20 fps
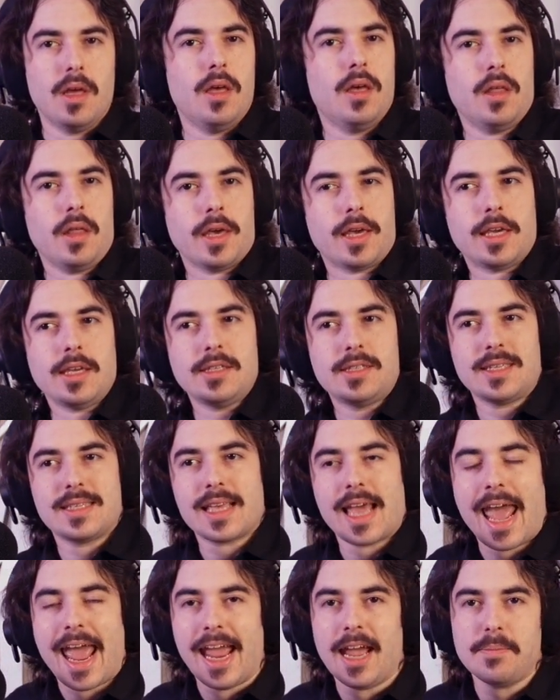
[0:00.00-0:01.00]
Like he's as
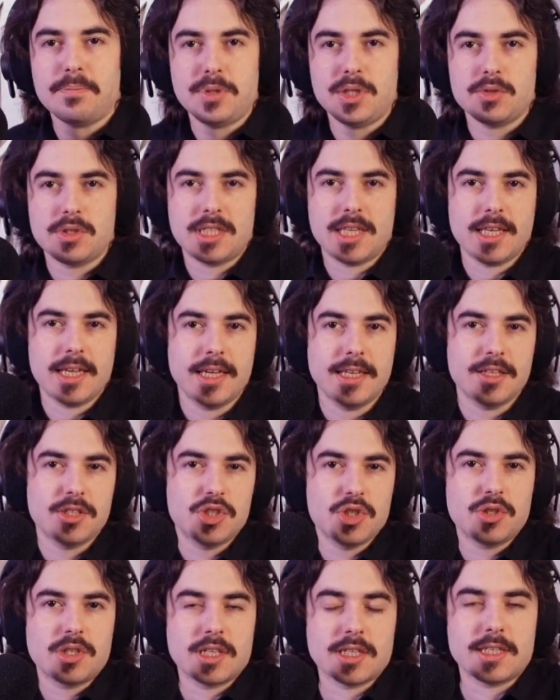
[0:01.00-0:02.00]
amputated
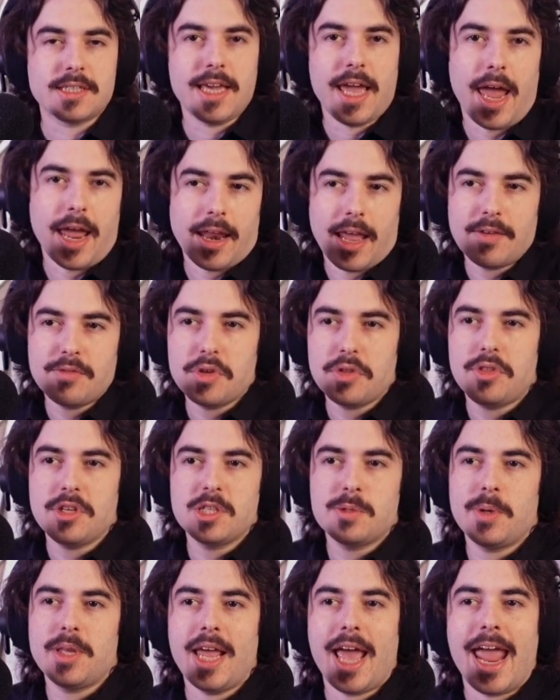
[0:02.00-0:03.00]
as you could get.
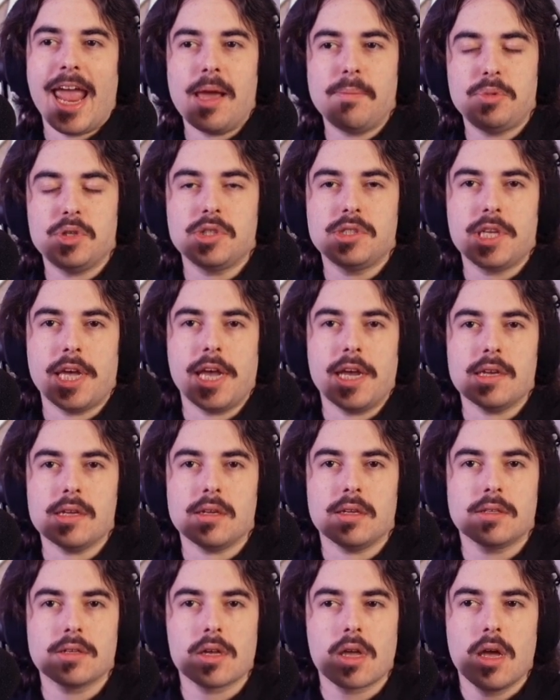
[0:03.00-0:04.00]
Everything's been
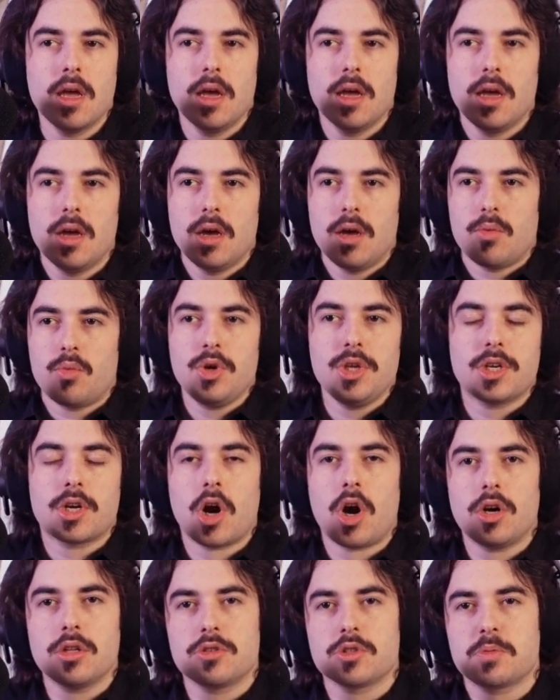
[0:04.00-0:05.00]
amputated. Like, what do you
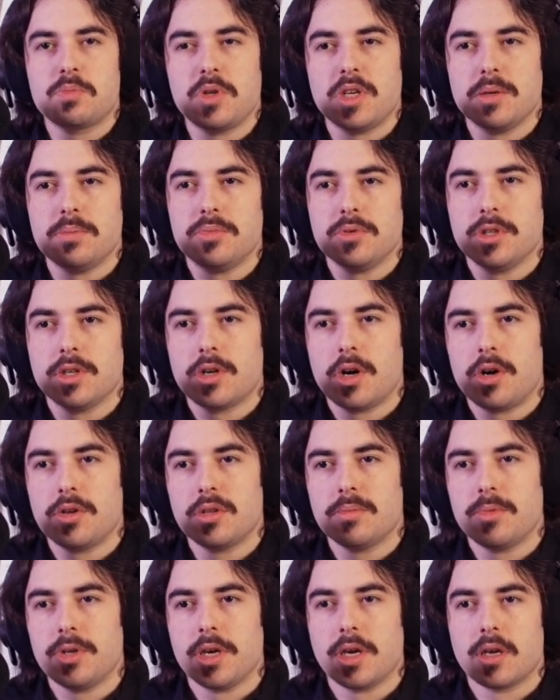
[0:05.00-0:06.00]
call those people? You call
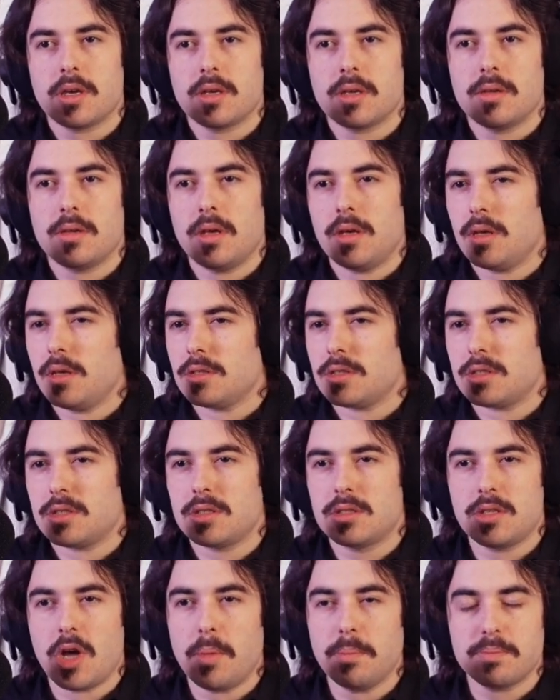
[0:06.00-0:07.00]
them like
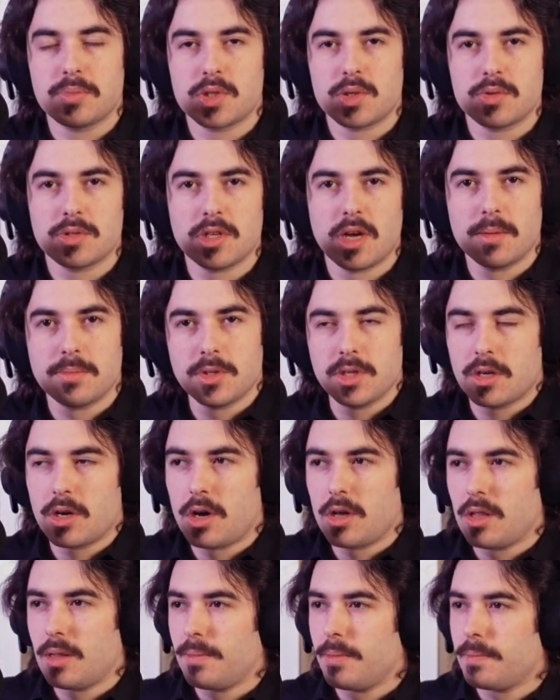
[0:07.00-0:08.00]
stumps or something? You
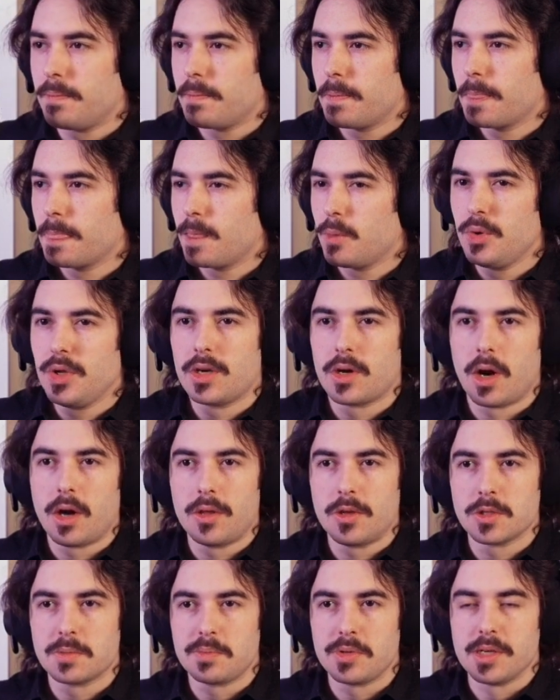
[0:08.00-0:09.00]
call them, what do you
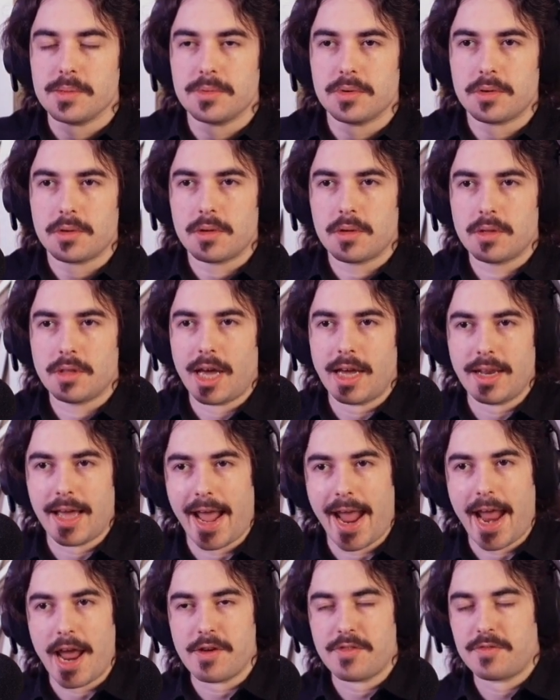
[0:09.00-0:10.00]
call those people? Not
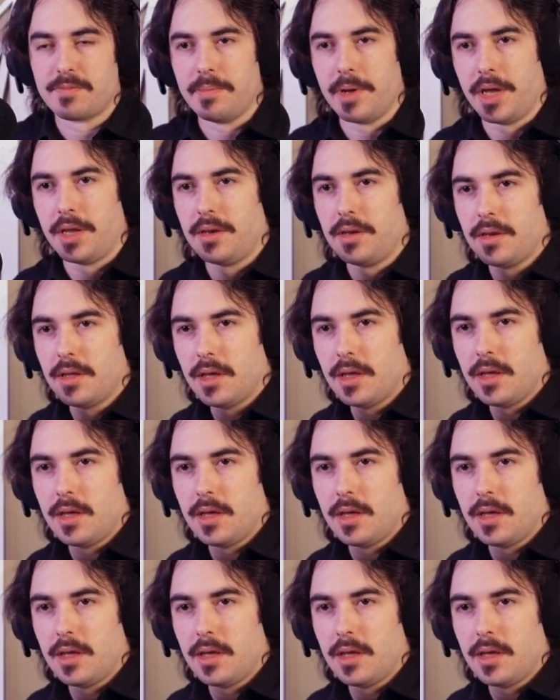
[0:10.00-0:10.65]
half men.